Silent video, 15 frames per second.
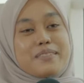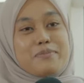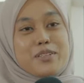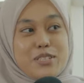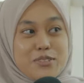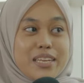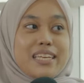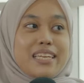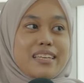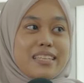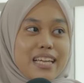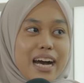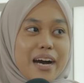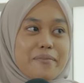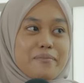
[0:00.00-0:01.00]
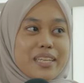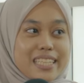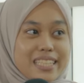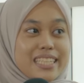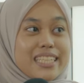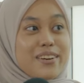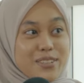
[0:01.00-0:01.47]
pursuing
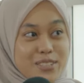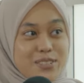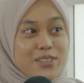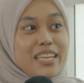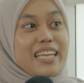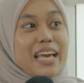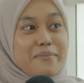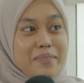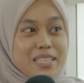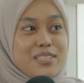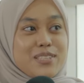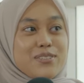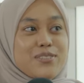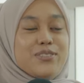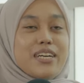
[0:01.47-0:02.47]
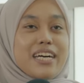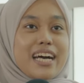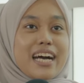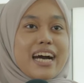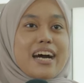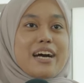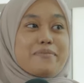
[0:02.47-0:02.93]
degree also in MSU,
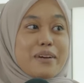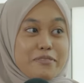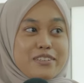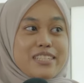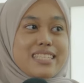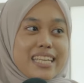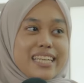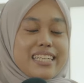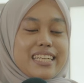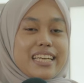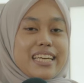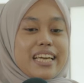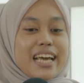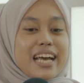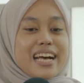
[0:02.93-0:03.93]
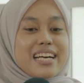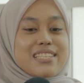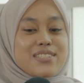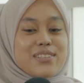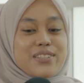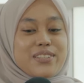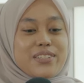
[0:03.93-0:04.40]
my first degree.
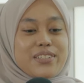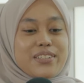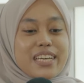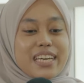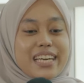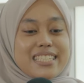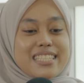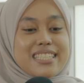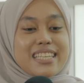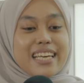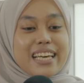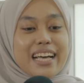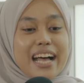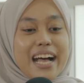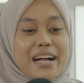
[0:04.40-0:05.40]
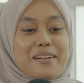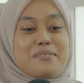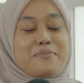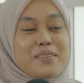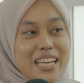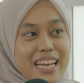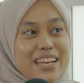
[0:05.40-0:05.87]
So it's
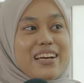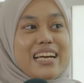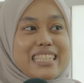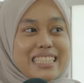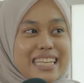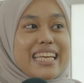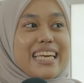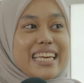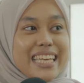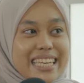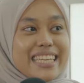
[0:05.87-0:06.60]
helps me a lot actually.